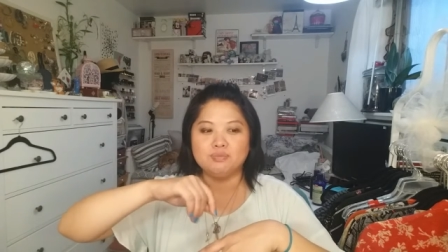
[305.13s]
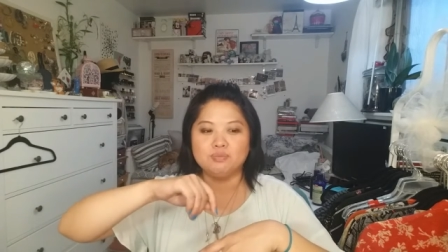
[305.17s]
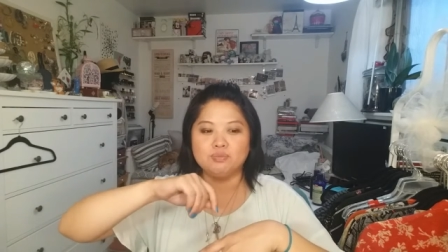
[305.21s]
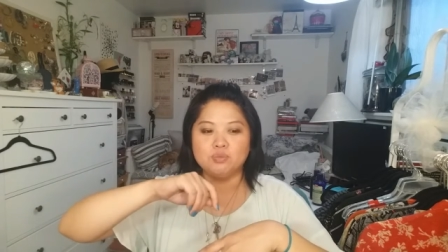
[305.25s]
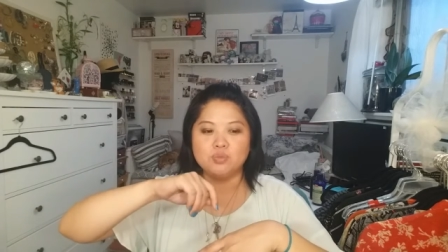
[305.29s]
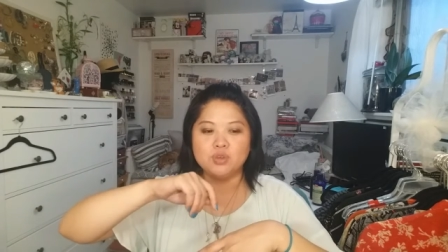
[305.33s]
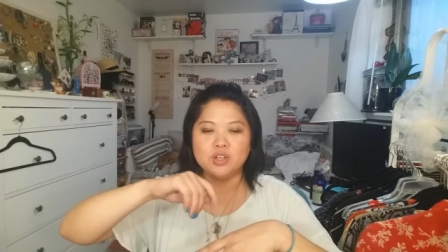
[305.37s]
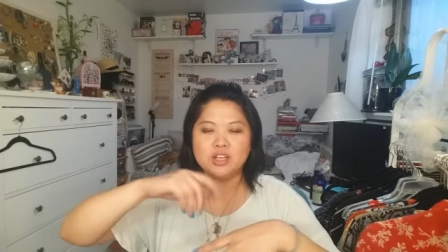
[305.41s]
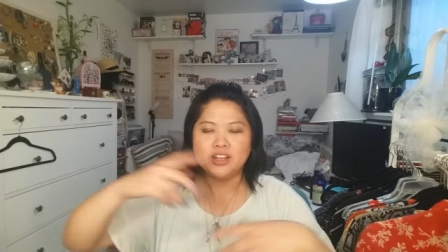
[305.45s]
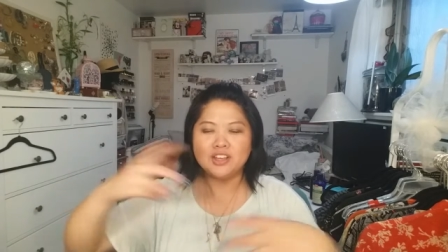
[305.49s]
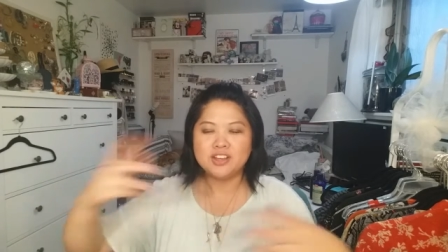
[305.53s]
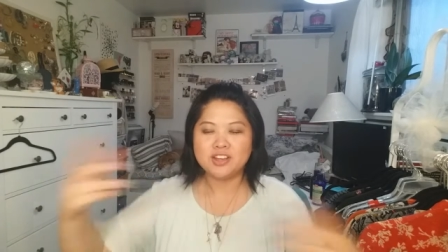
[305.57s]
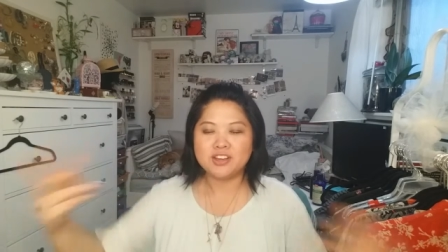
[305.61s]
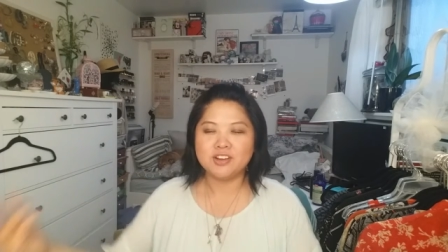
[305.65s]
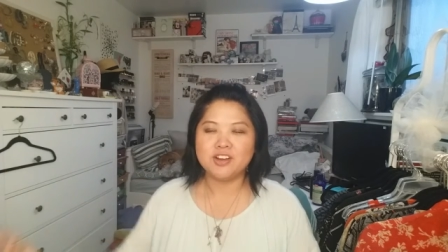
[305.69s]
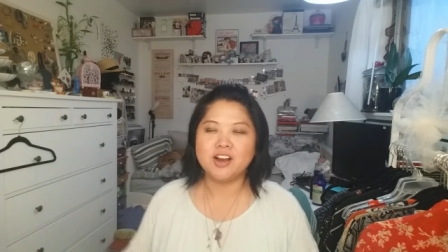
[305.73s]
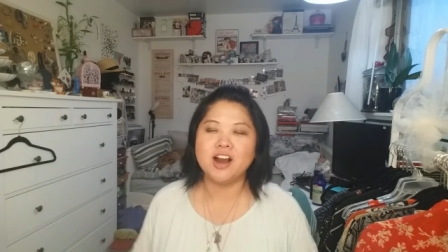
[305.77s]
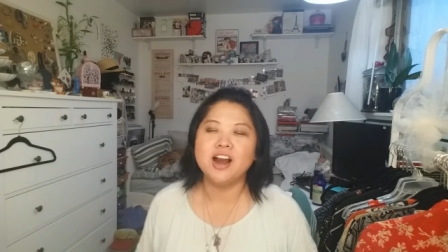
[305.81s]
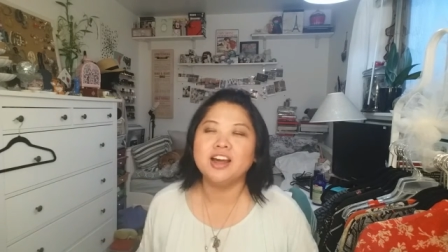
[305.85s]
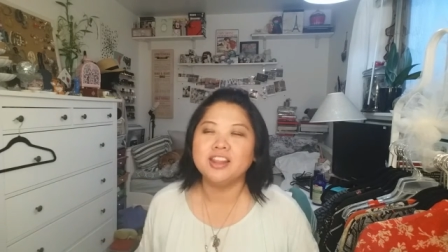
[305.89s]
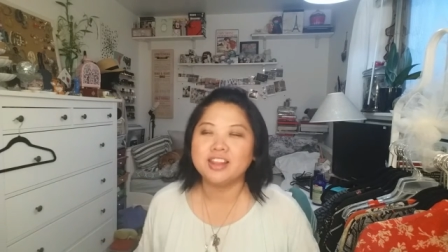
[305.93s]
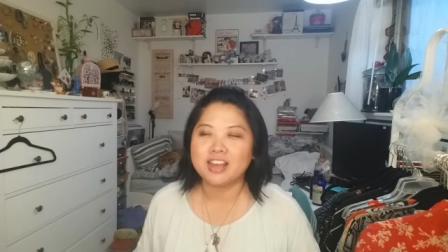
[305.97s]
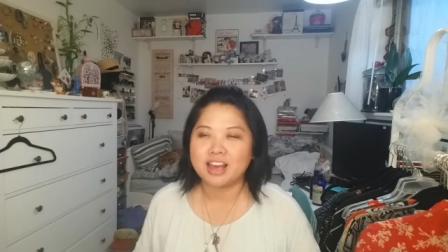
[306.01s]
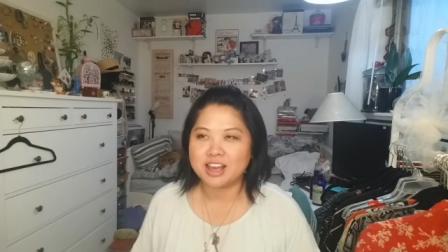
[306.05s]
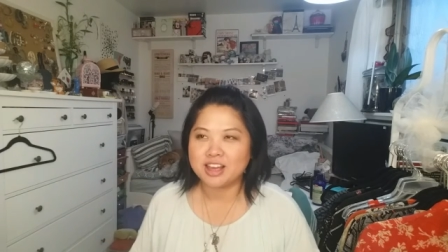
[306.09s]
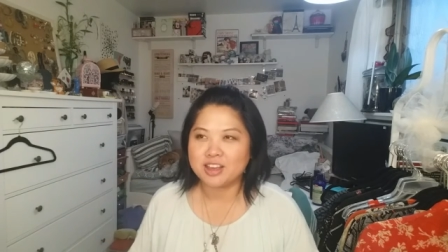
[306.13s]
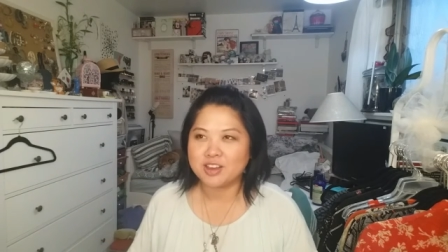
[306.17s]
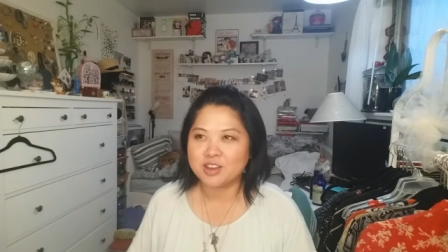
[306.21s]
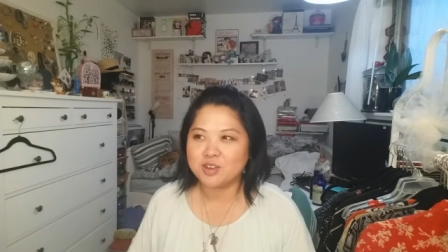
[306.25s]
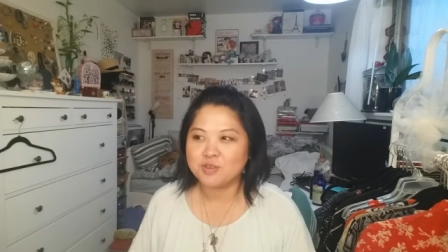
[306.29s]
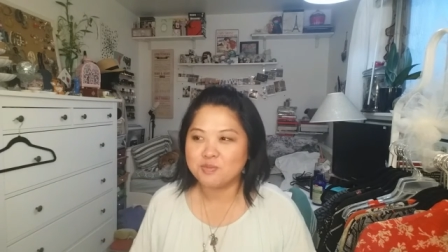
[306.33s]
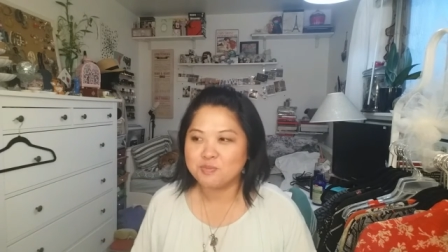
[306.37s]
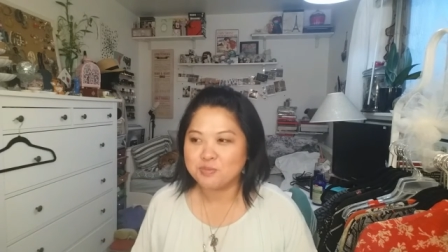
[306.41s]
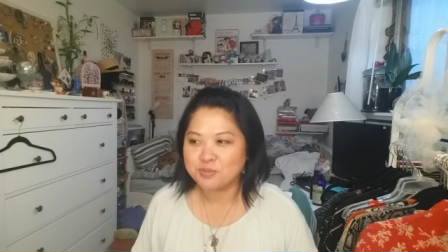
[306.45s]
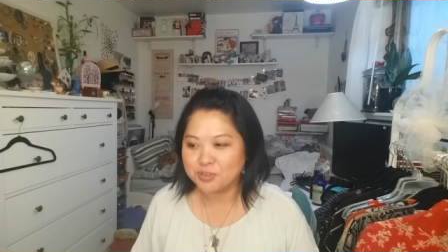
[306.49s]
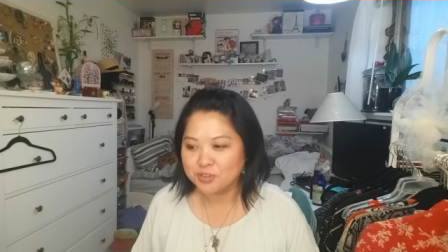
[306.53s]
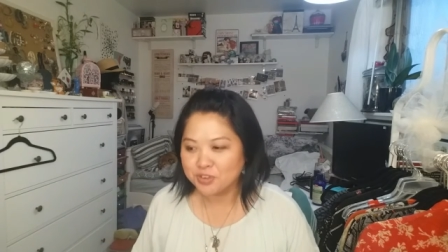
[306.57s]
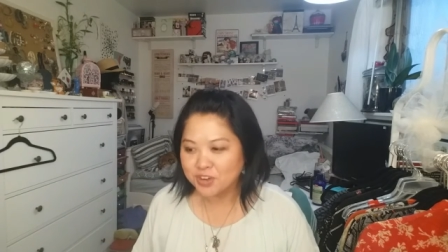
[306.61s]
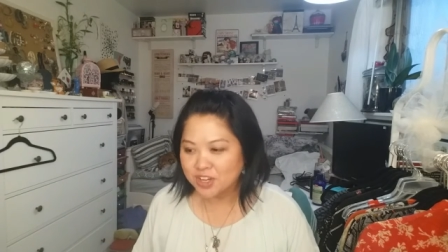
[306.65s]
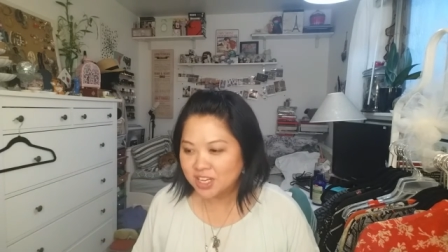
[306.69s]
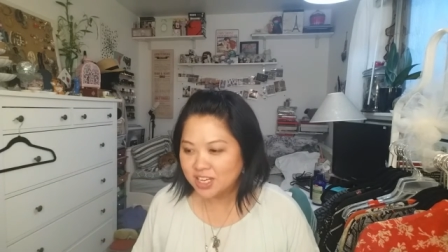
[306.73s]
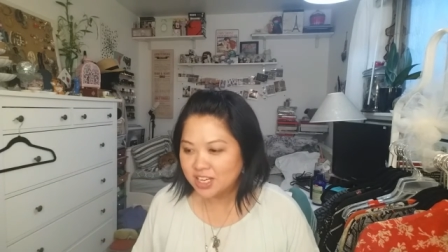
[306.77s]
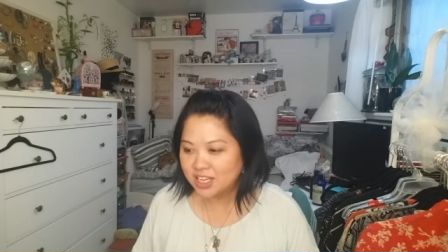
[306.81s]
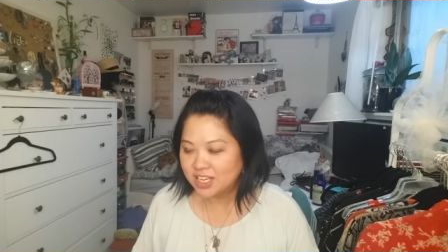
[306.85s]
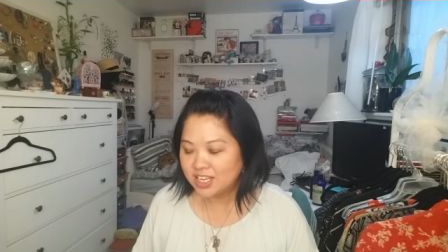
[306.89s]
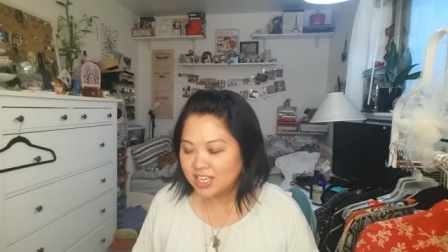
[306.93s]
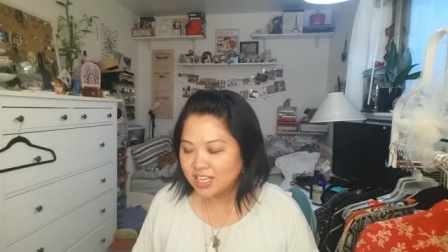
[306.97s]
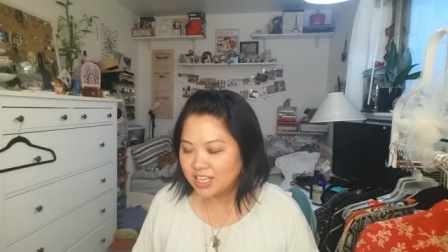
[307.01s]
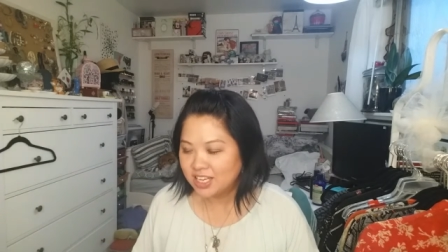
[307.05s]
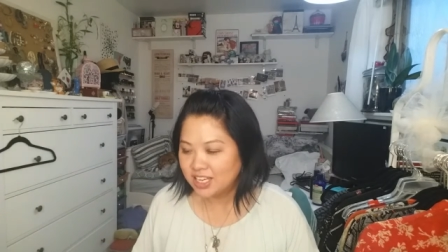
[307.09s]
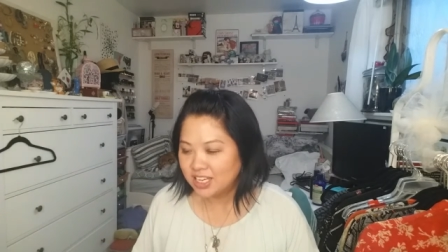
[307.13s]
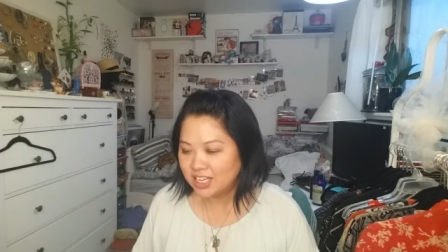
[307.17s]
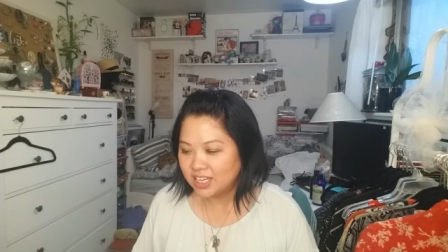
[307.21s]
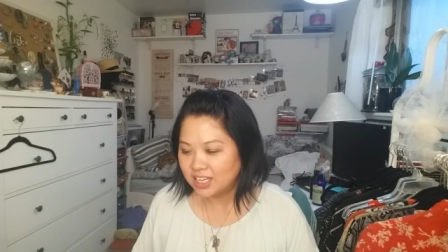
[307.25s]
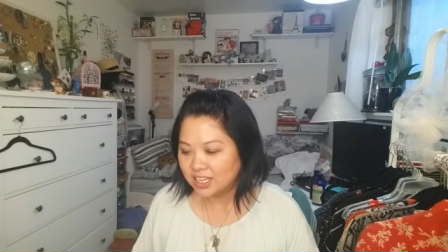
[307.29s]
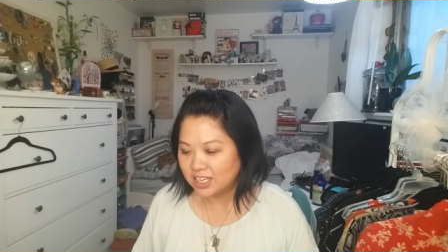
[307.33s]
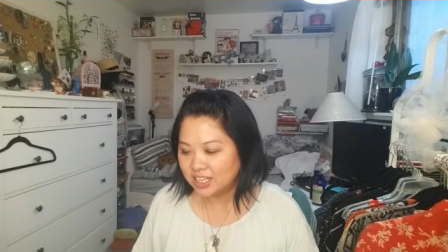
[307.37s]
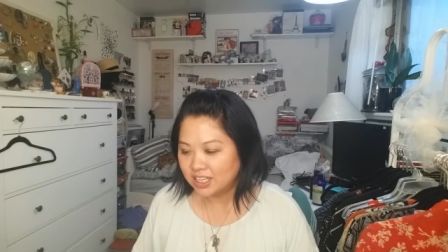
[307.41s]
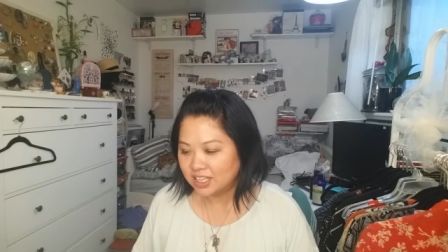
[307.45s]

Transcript: what do you call that? You pre.